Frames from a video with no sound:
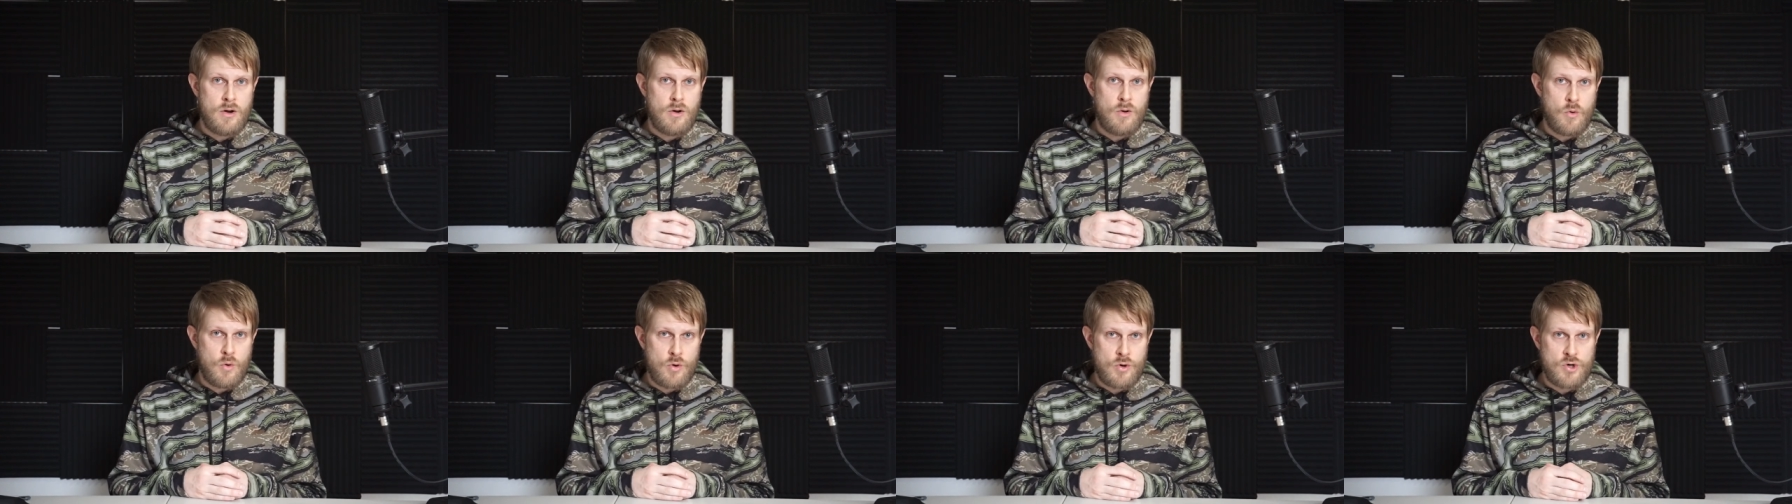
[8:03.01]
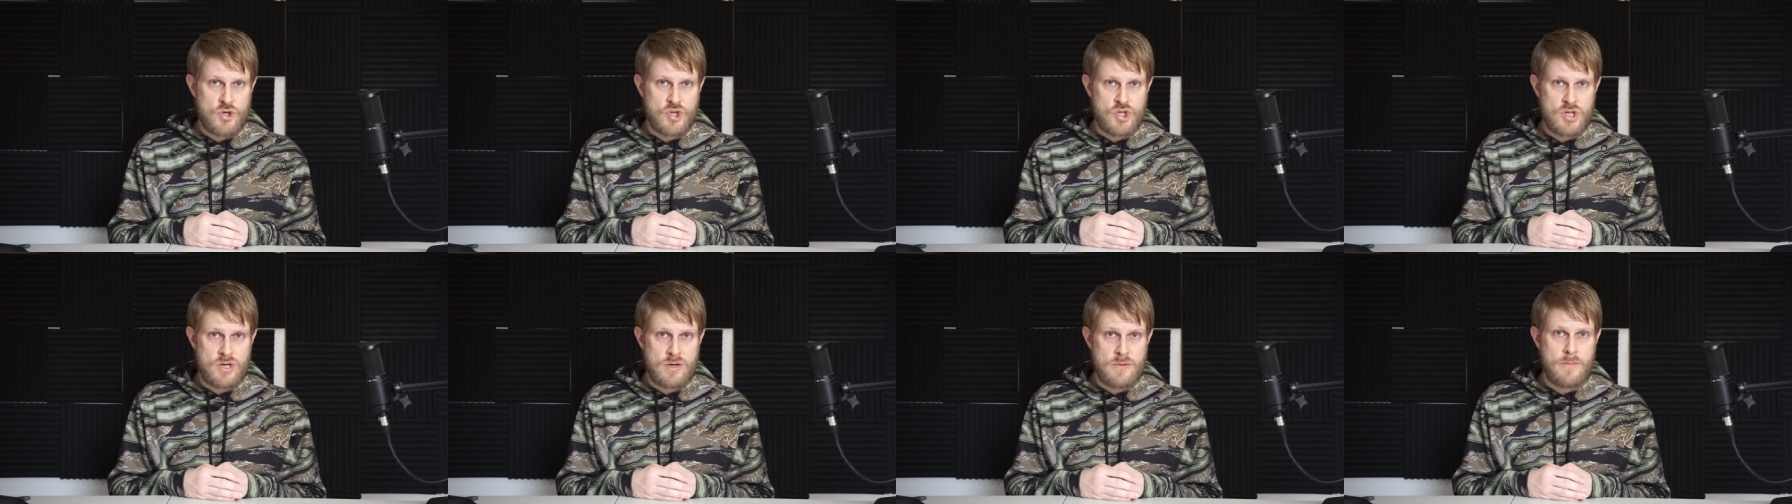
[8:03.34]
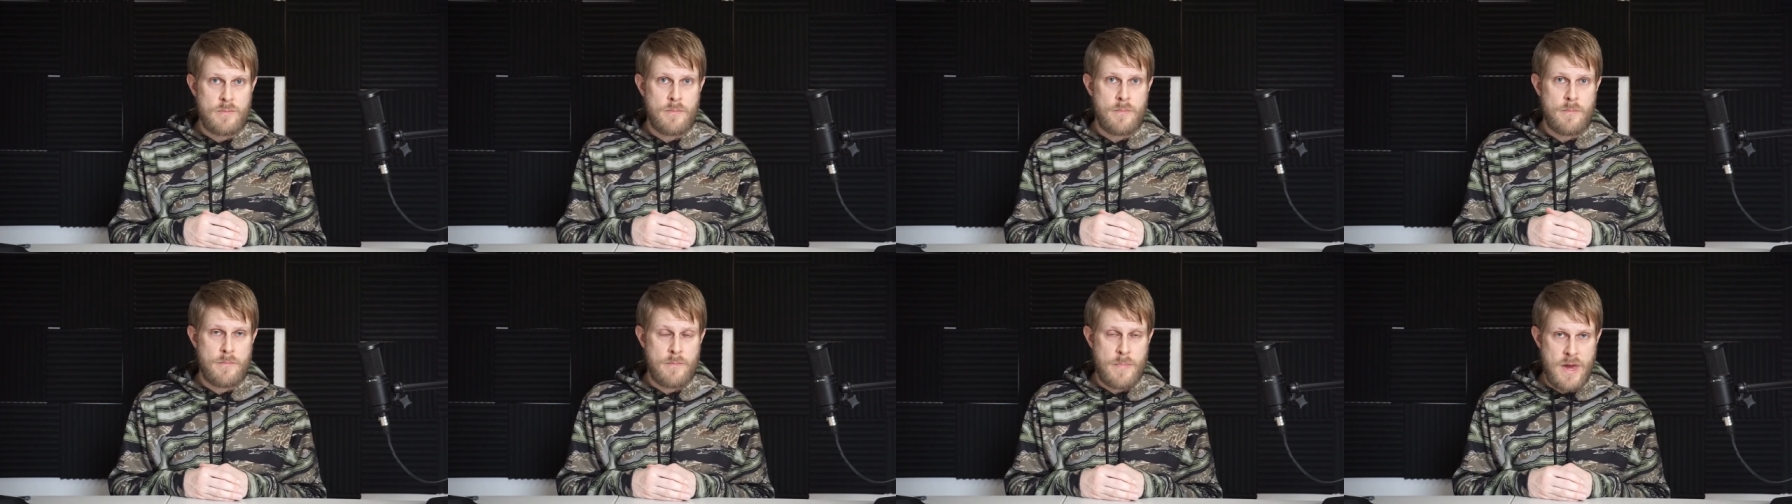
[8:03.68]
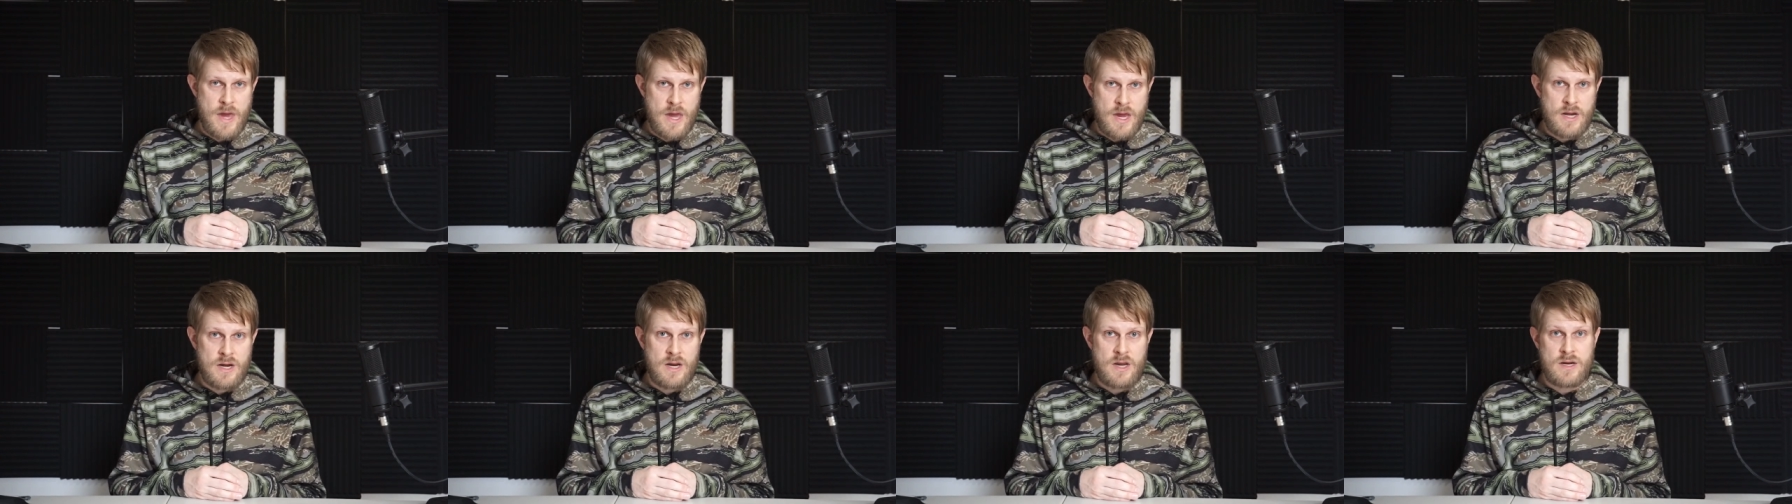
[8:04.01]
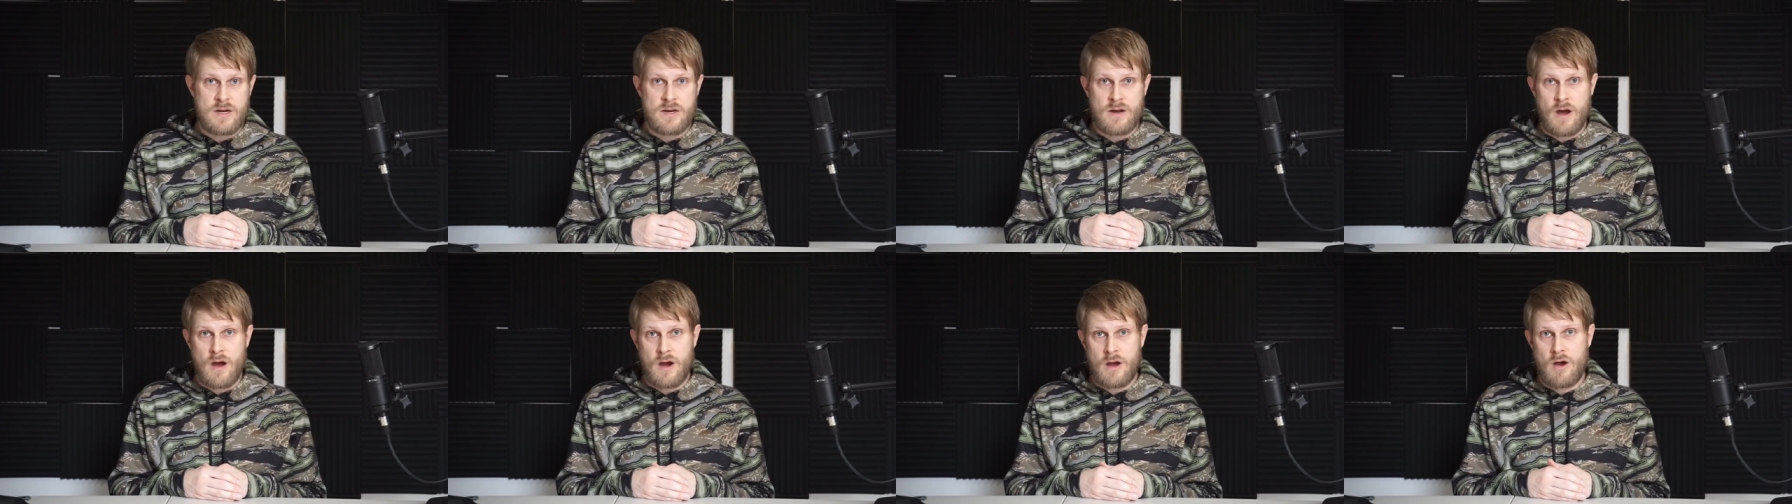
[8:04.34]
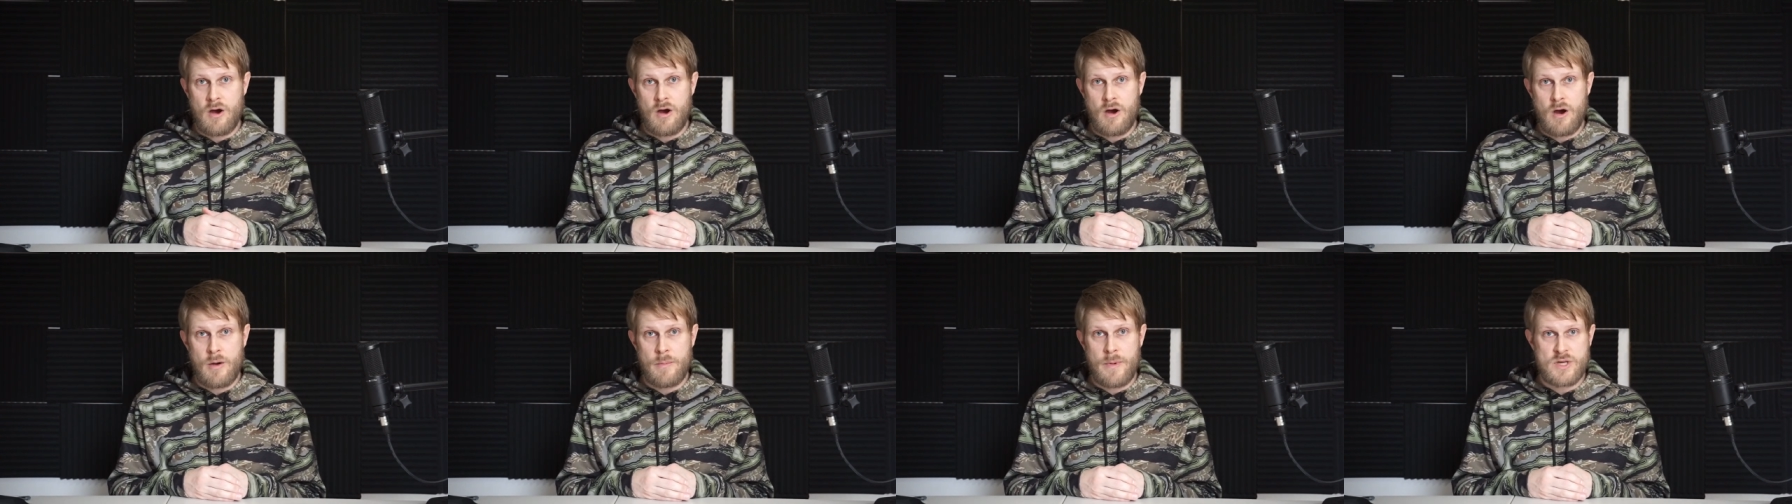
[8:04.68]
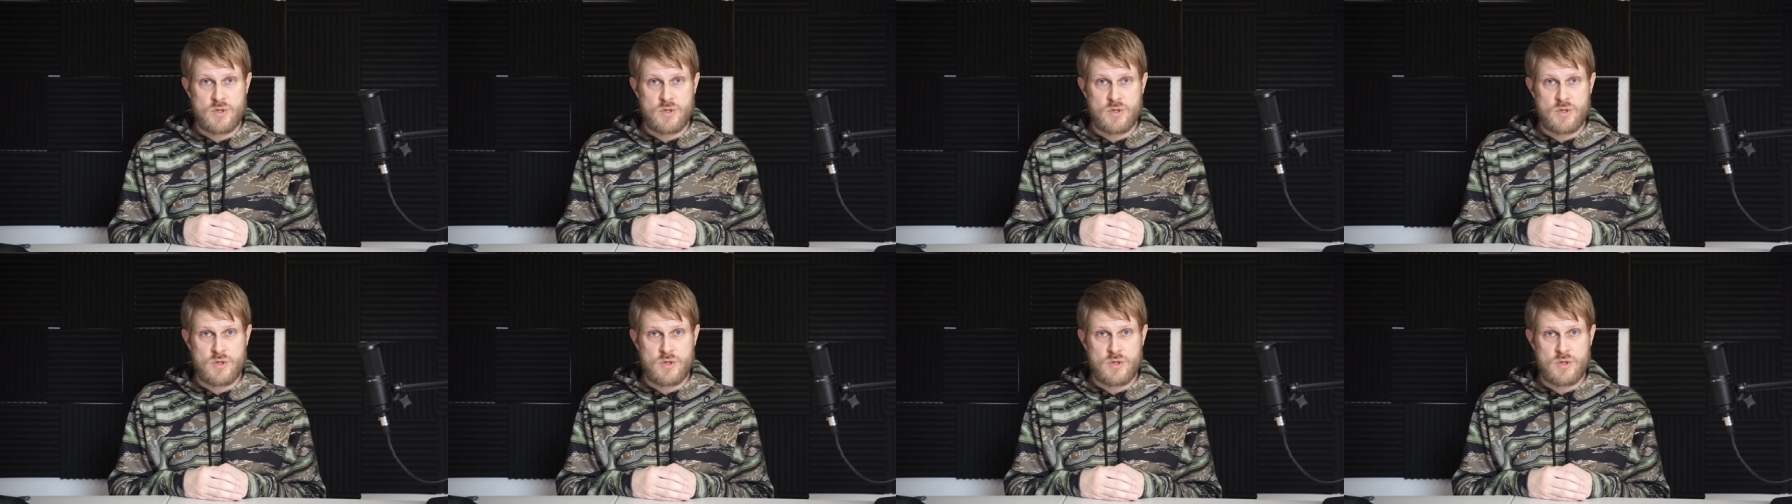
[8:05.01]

originmaine.com